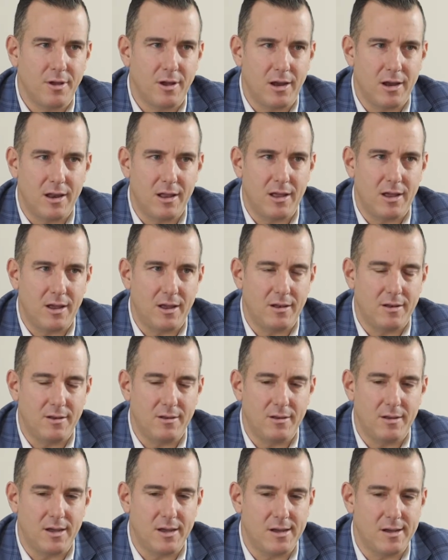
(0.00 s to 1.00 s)

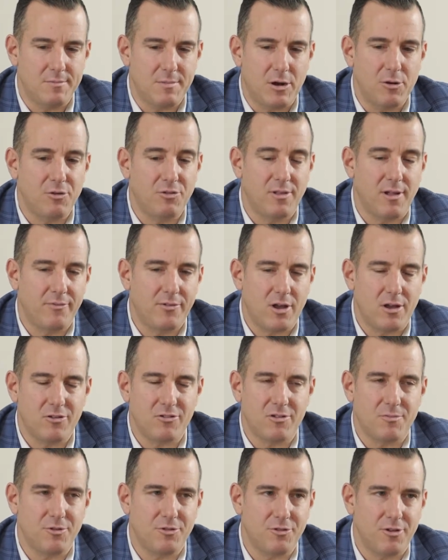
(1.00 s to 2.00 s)
and I always loved
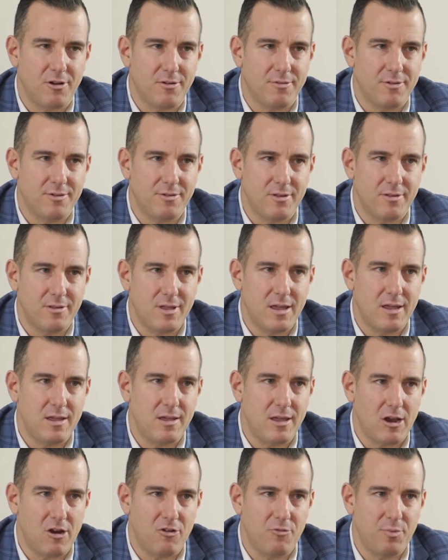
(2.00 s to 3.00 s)
customer service and
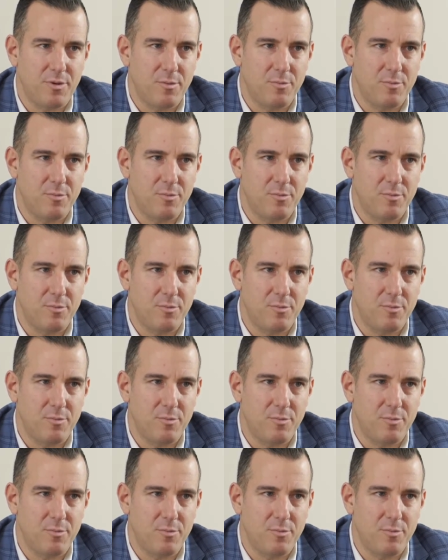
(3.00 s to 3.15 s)
taking care of